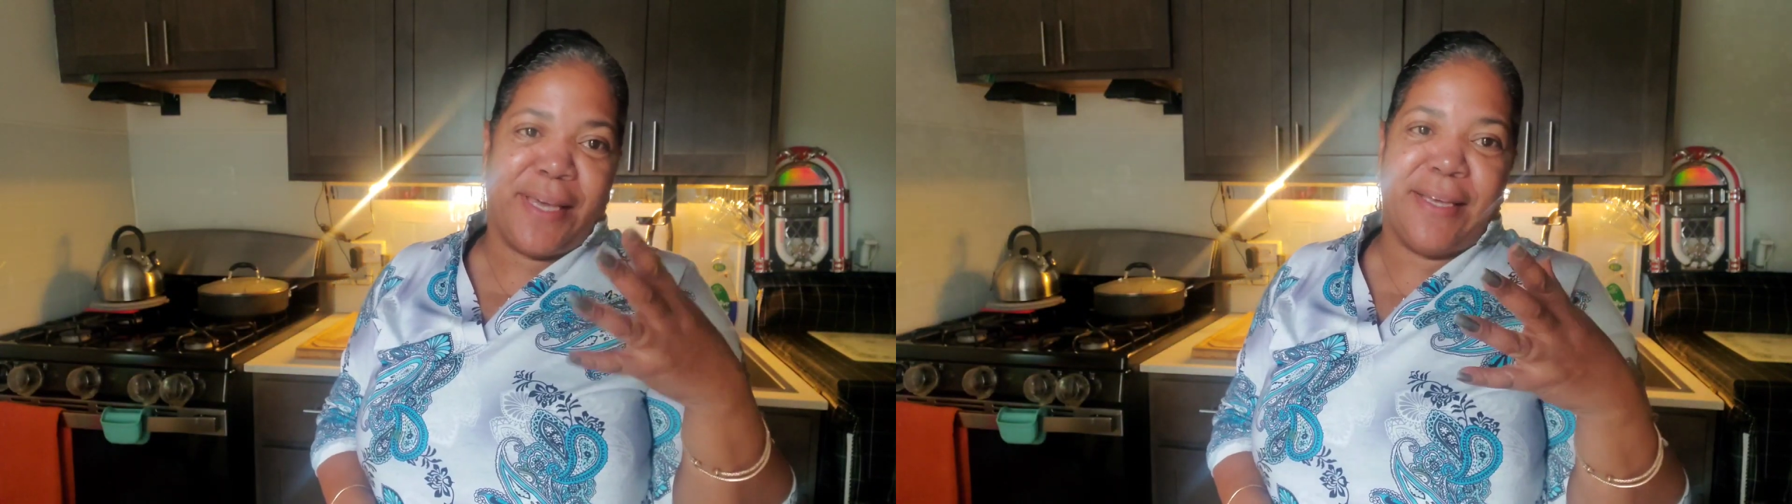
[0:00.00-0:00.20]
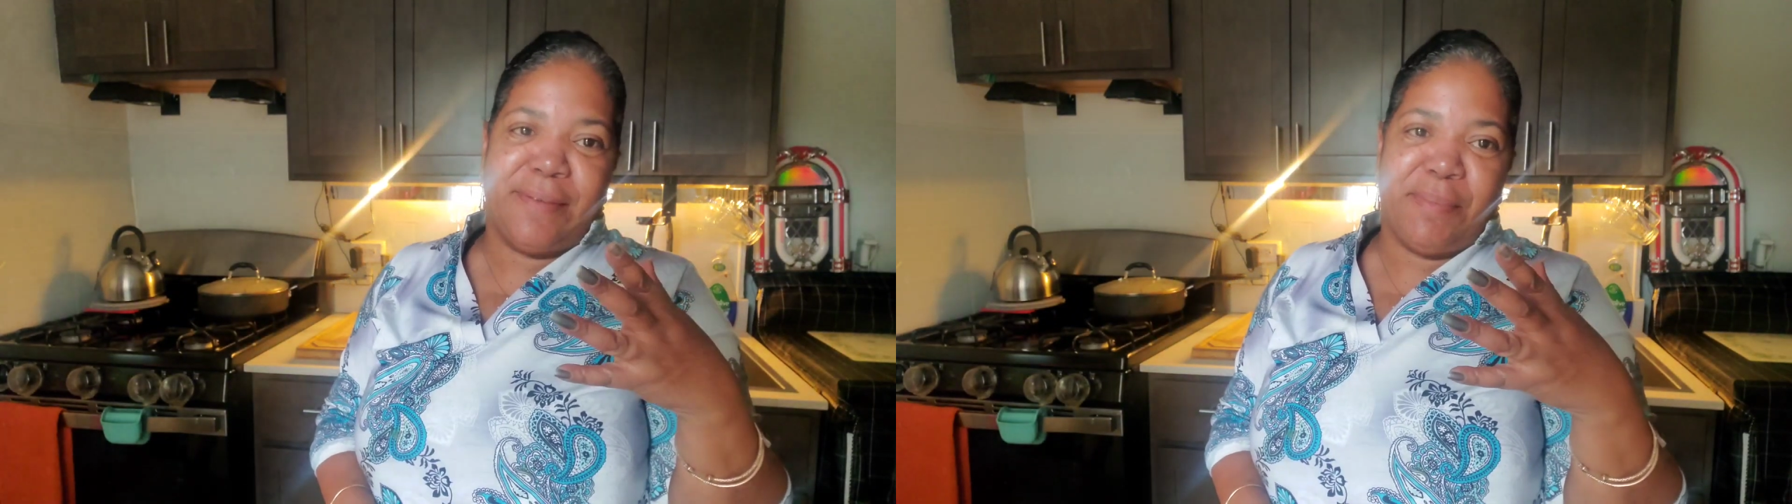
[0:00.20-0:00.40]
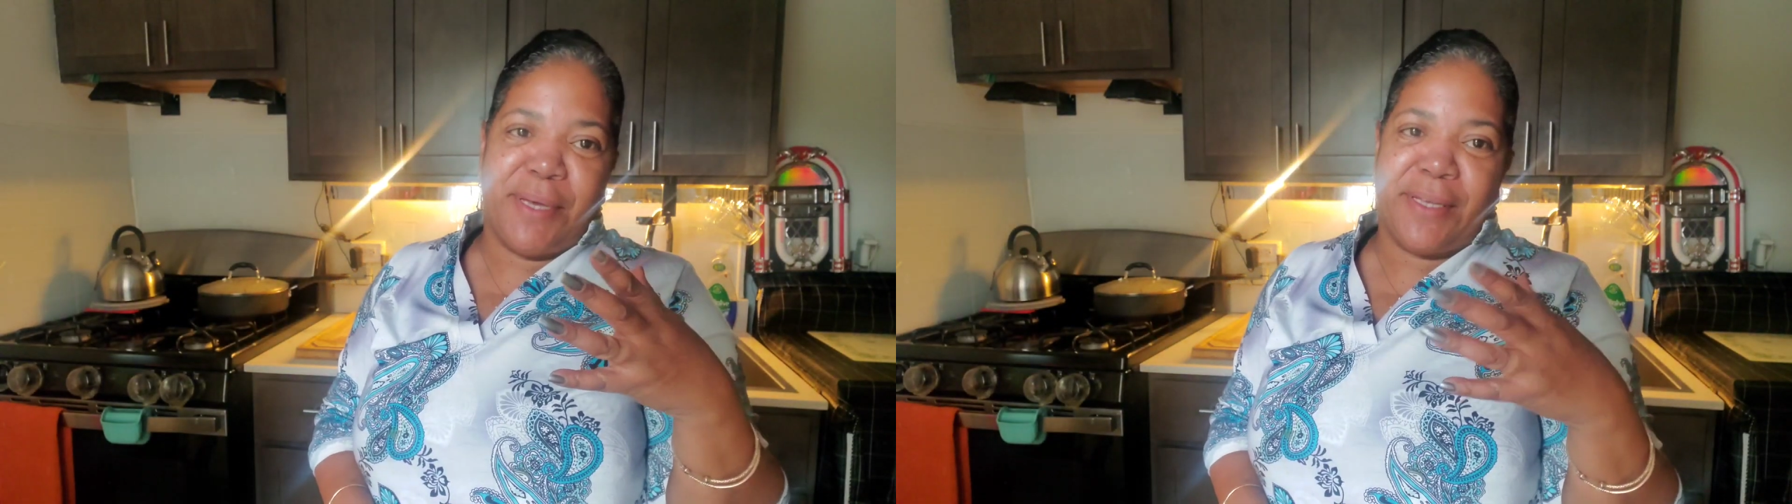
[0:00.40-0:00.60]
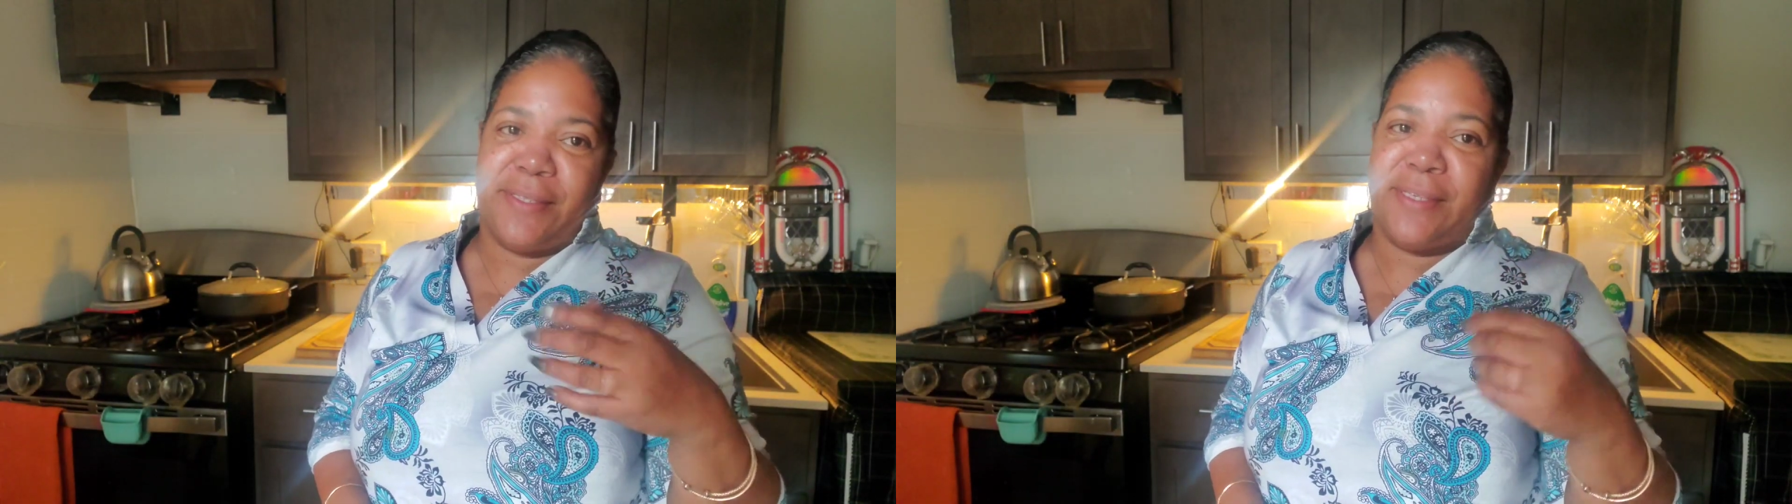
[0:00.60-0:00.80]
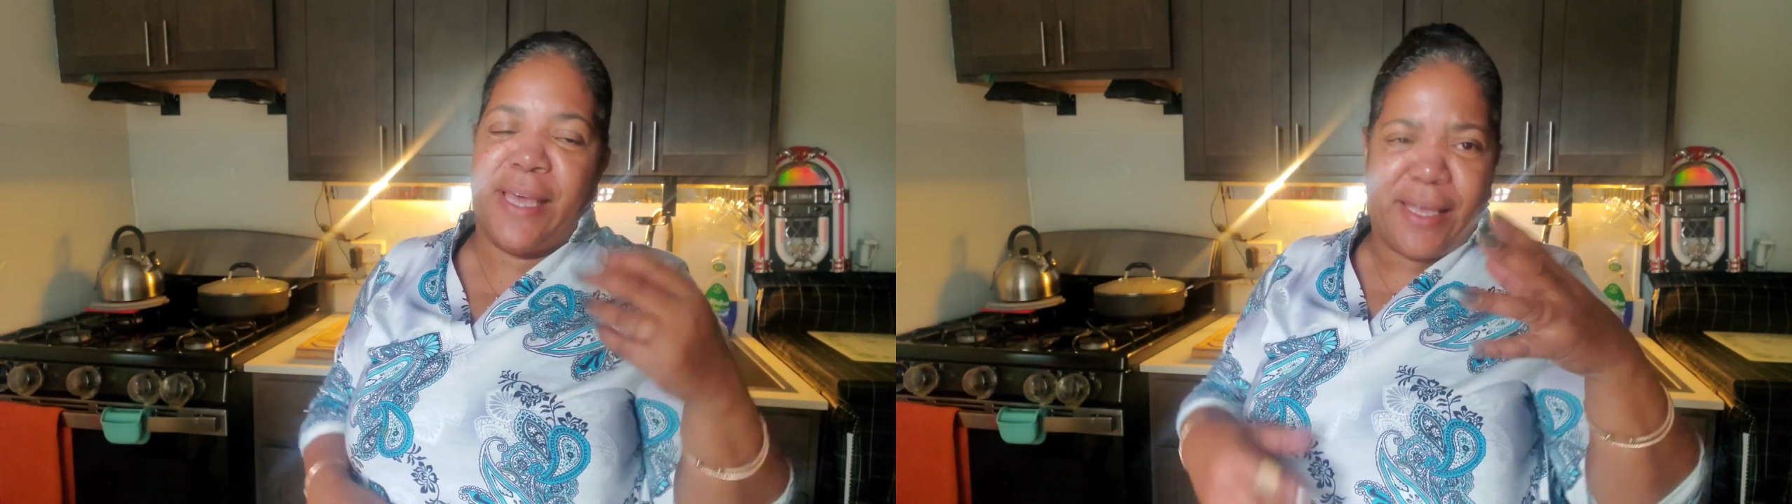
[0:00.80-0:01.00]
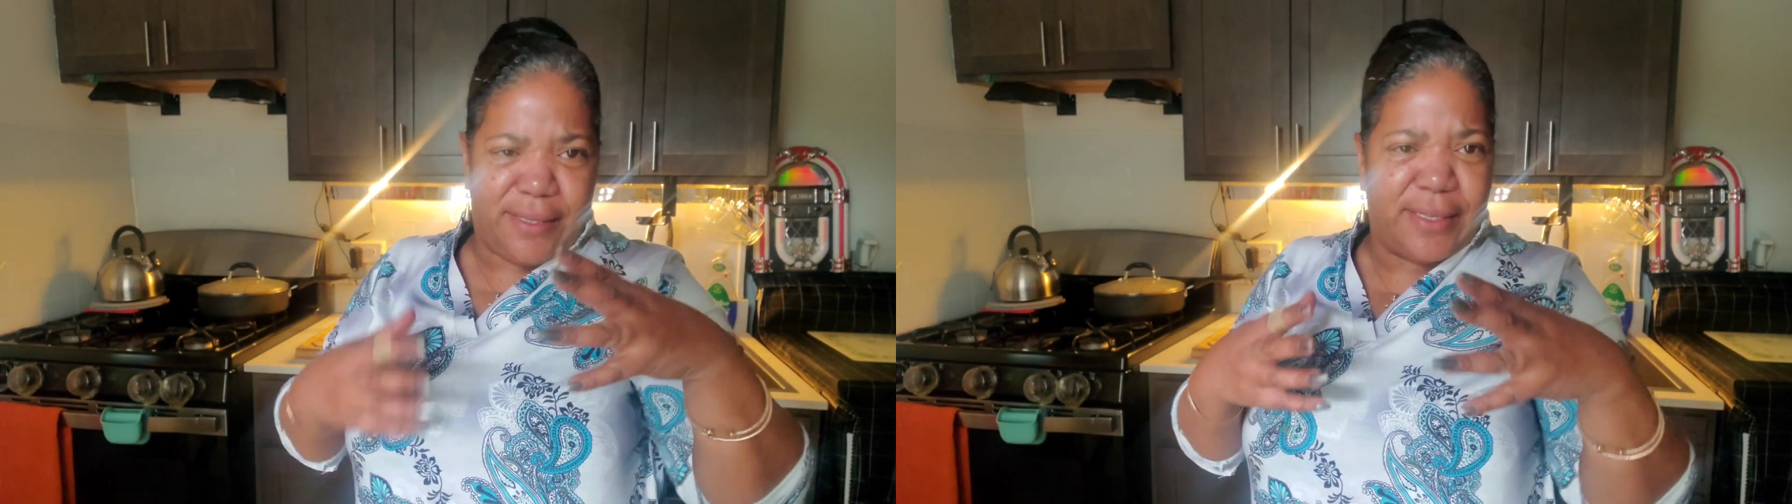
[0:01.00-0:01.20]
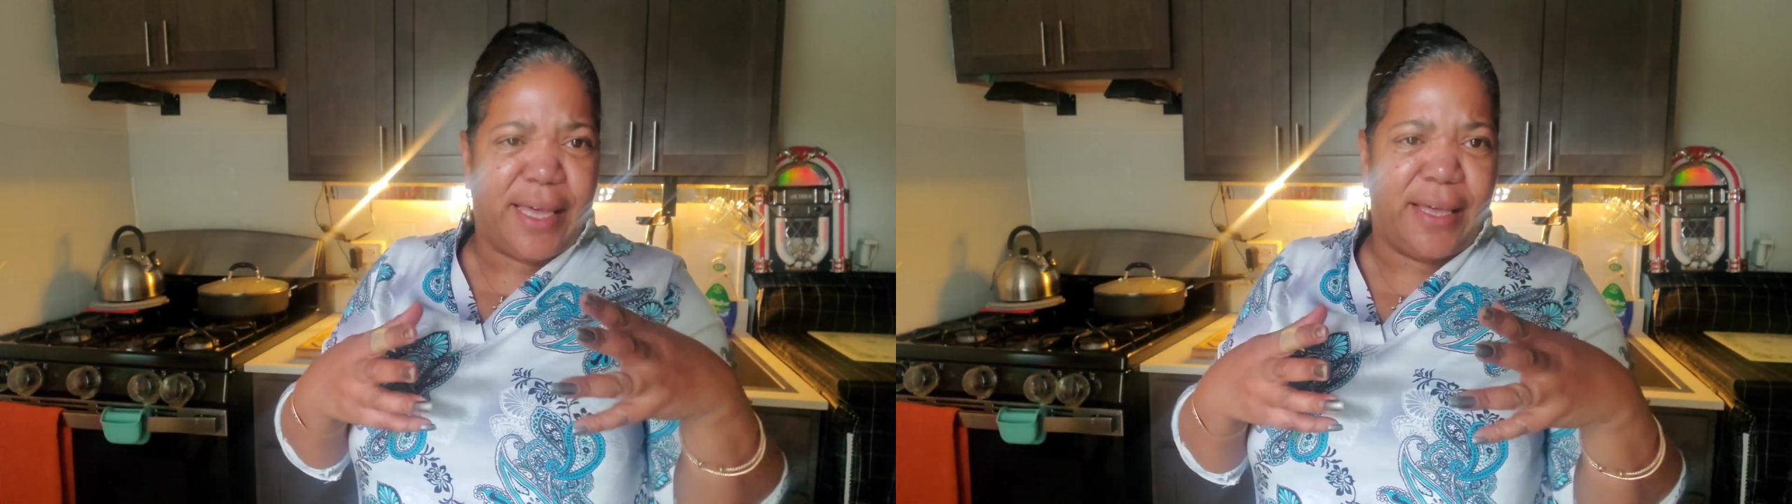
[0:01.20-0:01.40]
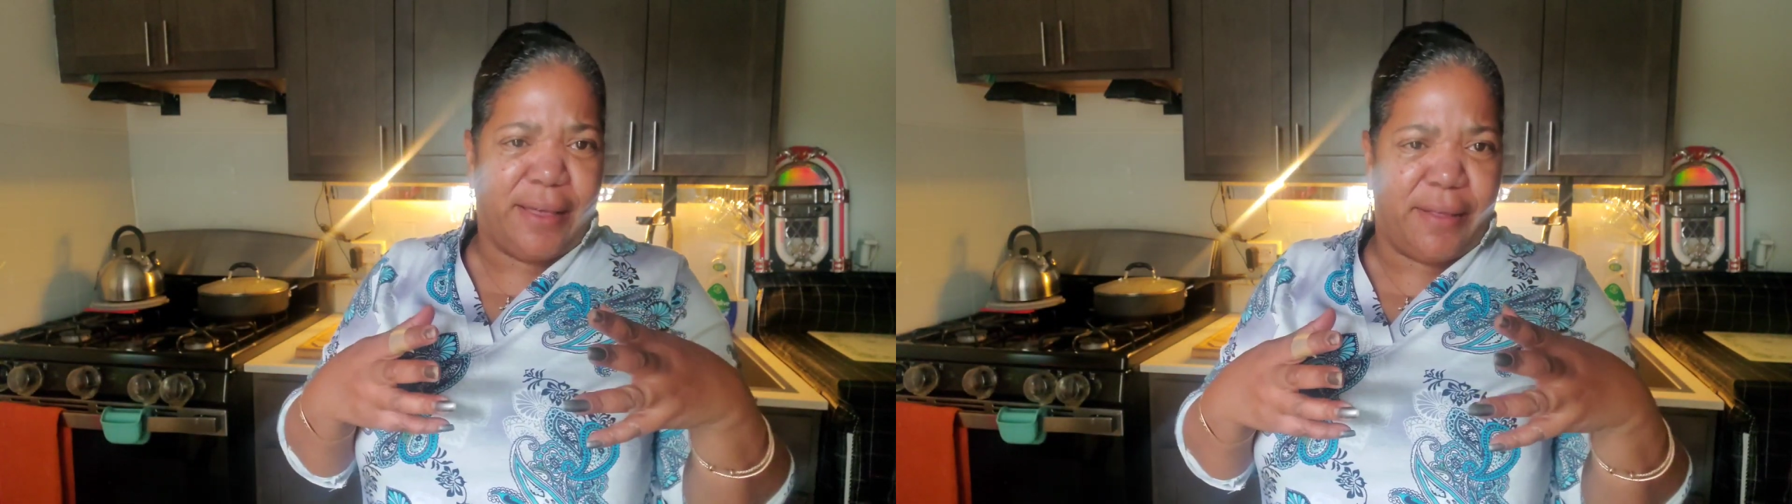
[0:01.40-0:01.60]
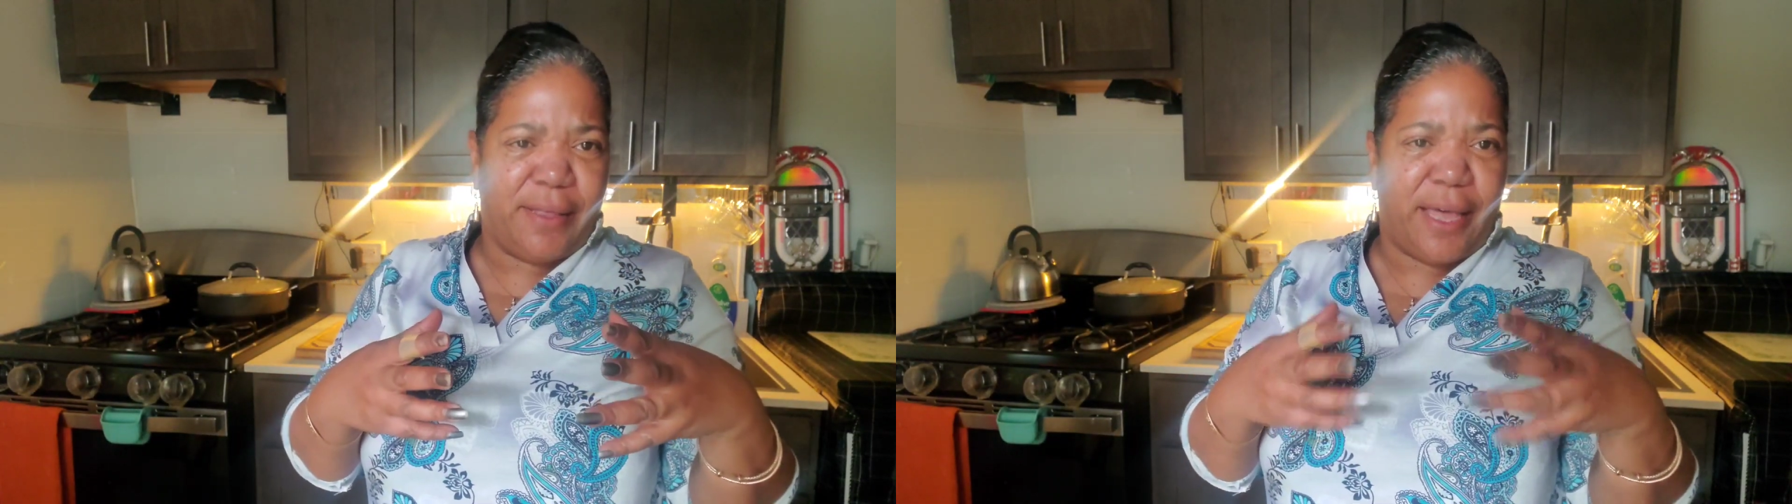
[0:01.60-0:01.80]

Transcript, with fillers: cake mix, cake, cake,